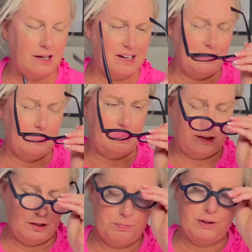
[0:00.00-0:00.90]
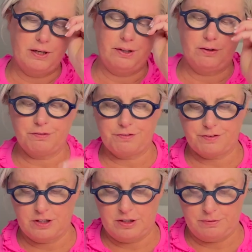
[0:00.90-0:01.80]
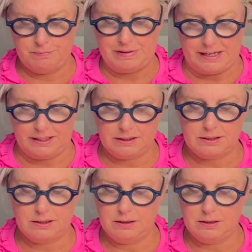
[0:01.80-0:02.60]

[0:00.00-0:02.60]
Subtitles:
lip liner from MAC.